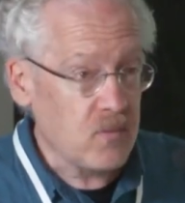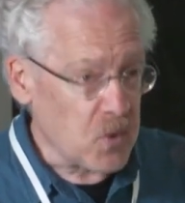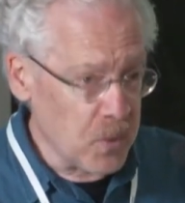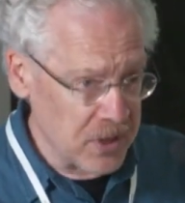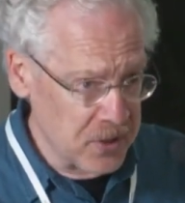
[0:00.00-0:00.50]

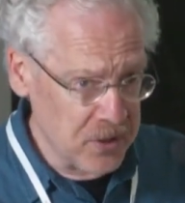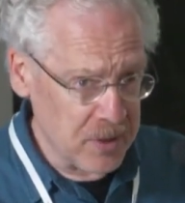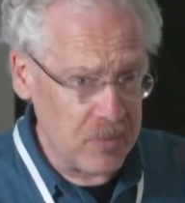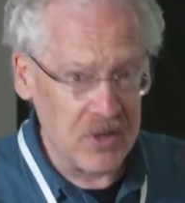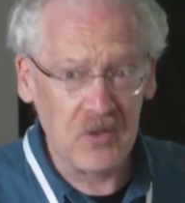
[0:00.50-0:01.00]
We heard
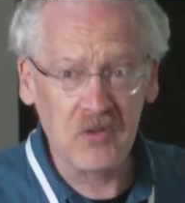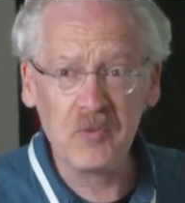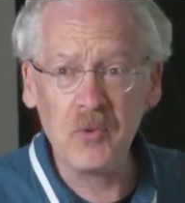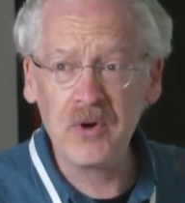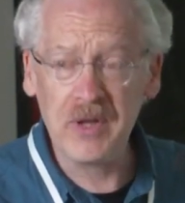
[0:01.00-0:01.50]
a bit
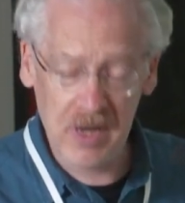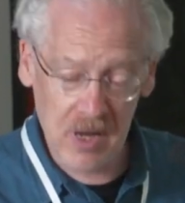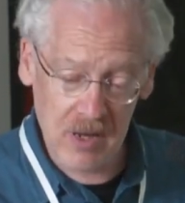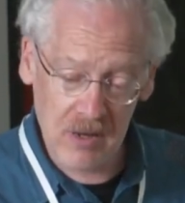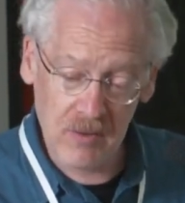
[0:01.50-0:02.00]
this morning a